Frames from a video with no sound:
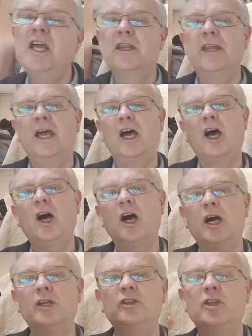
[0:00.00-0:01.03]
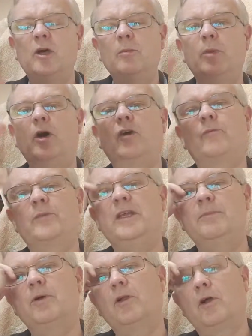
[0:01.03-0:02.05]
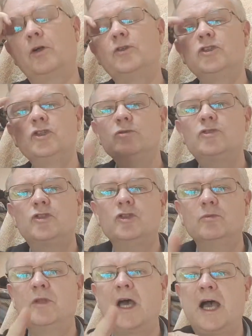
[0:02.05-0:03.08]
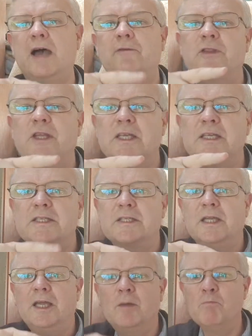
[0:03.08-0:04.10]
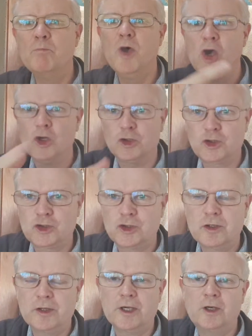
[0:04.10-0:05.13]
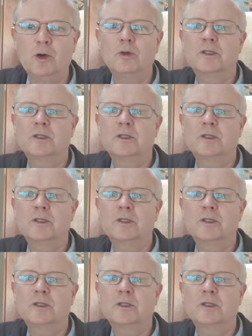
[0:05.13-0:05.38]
There are a number of people on YouTube that have these merch, they call